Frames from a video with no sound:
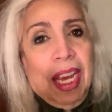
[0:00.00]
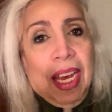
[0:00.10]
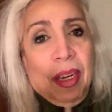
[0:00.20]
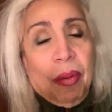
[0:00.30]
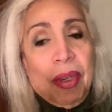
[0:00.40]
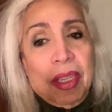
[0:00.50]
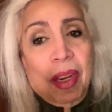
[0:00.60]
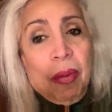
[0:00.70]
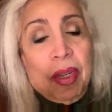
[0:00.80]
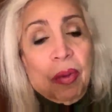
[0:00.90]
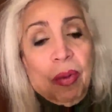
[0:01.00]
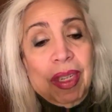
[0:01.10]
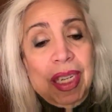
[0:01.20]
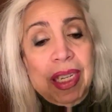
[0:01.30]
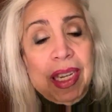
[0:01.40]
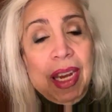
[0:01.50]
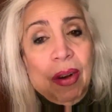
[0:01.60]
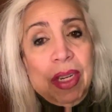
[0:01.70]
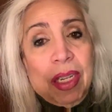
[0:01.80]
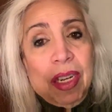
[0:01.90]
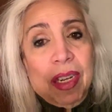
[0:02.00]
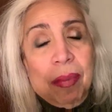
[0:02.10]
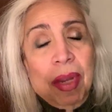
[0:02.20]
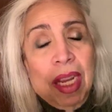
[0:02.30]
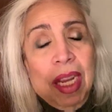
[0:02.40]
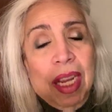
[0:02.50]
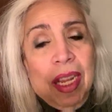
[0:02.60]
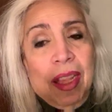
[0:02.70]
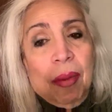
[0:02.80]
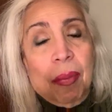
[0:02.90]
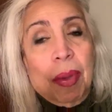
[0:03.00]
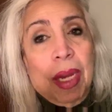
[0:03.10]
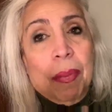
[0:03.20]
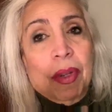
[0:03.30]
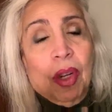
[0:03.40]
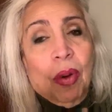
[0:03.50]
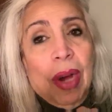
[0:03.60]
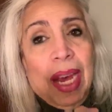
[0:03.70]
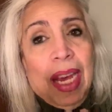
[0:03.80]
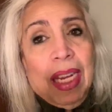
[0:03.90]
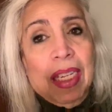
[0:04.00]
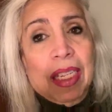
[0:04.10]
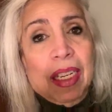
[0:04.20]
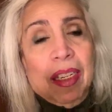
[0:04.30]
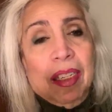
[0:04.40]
And it was a really scary time. The people who had